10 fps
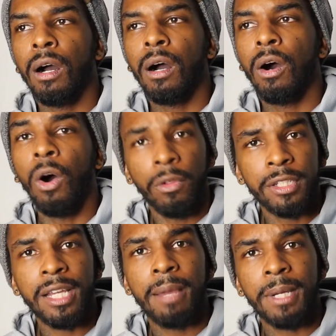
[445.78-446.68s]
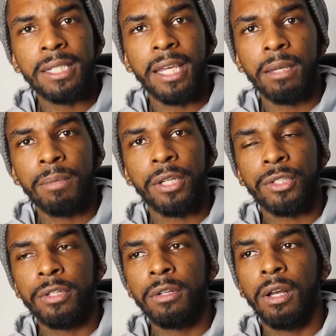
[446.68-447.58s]
All the time I take a
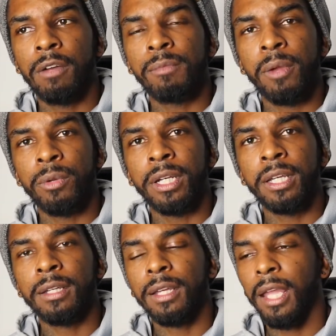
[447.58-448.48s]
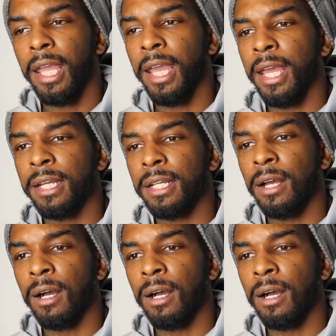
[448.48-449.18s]
picture of my reading, and